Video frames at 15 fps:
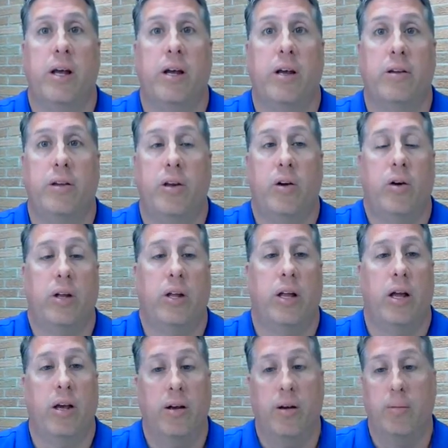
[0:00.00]
Uh, you
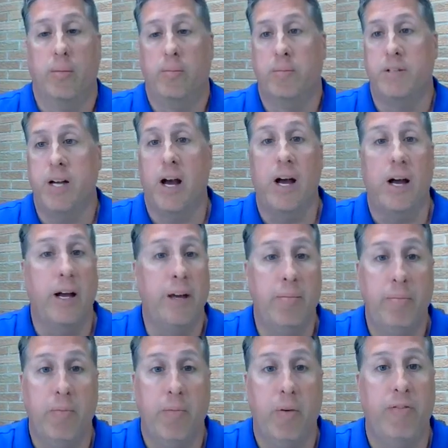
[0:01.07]
know, uh, um,
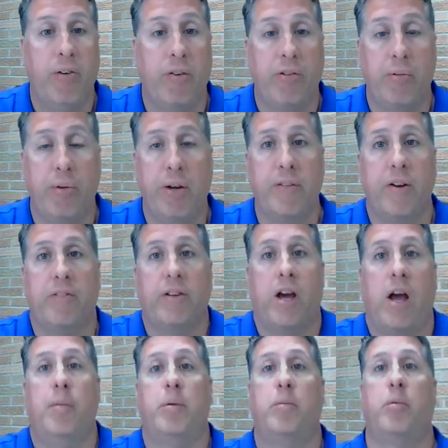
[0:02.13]
time, we don't feel we give enough
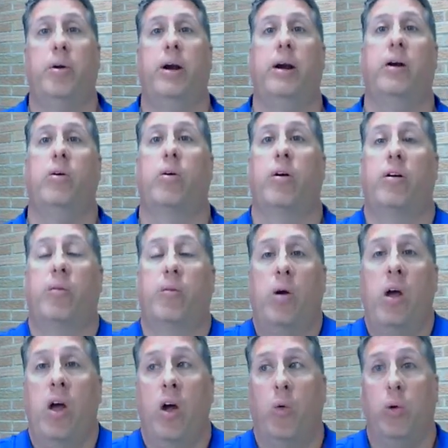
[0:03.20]
time to prayer,
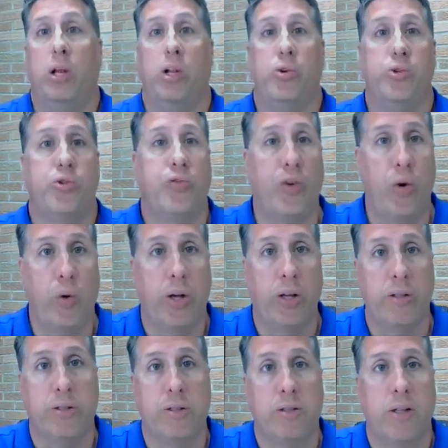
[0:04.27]
or we lose
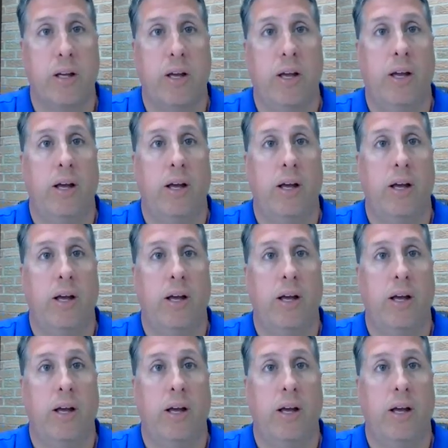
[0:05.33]
focus,